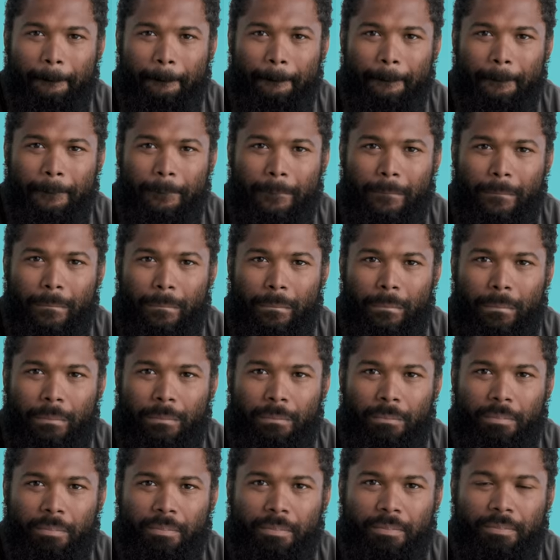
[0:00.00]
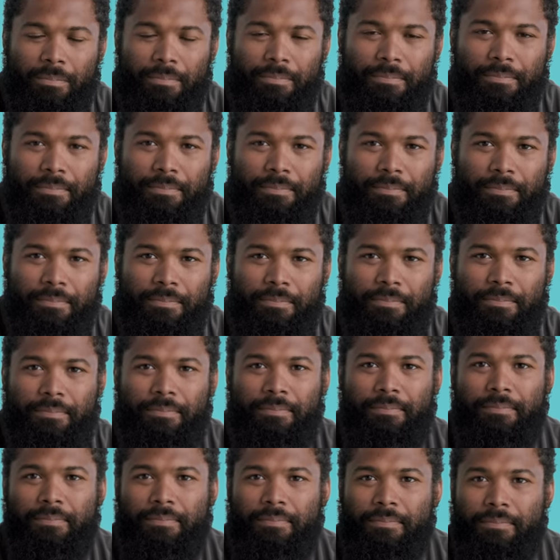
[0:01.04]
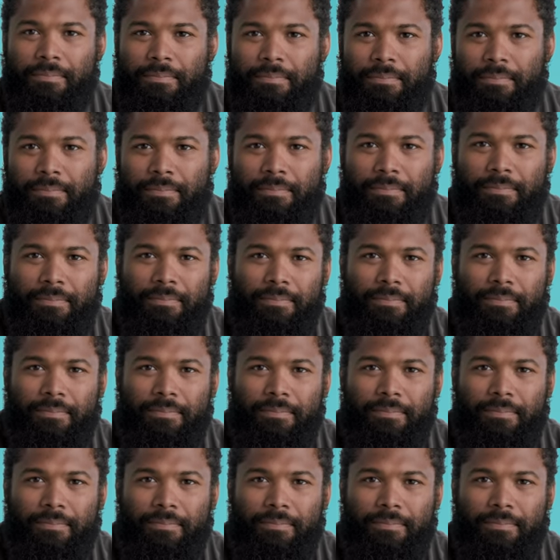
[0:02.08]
(not speaking)